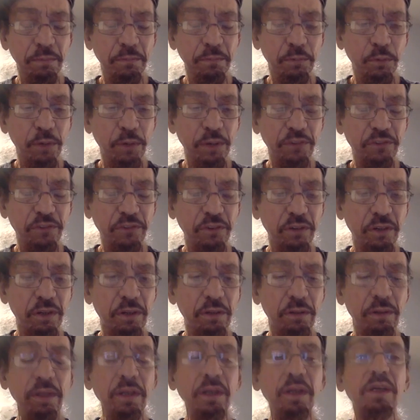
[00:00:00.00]

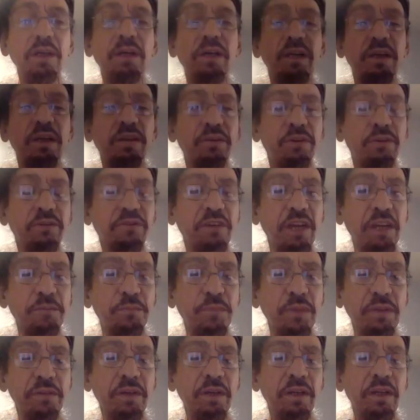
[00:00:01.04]
question in your
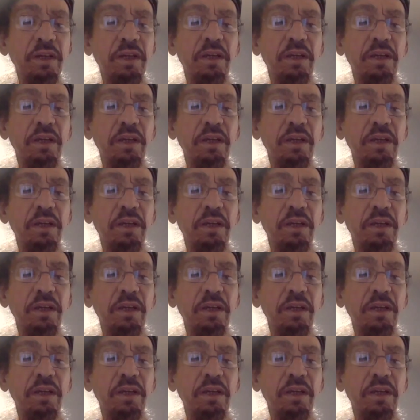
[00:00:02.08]
statement,